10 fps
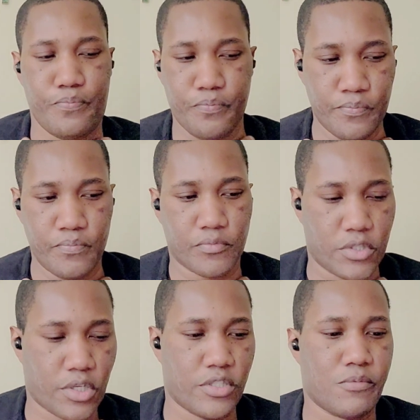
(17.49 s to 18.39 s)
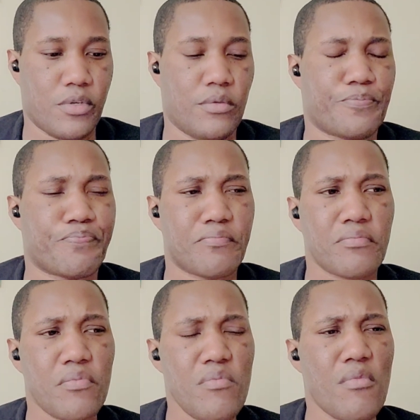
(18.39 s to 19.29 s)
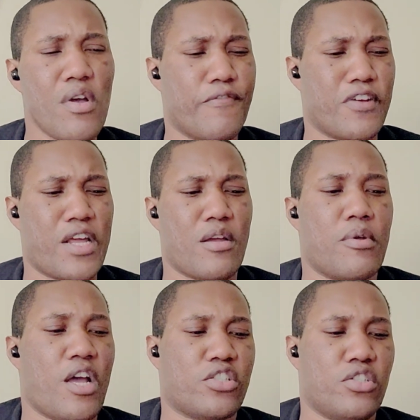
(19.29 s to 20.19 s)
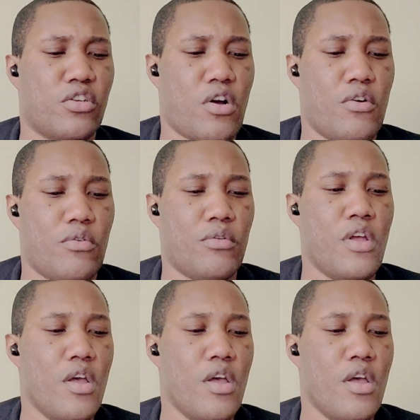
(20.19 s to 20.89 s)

excuse me, I feel like I'm catching a cold.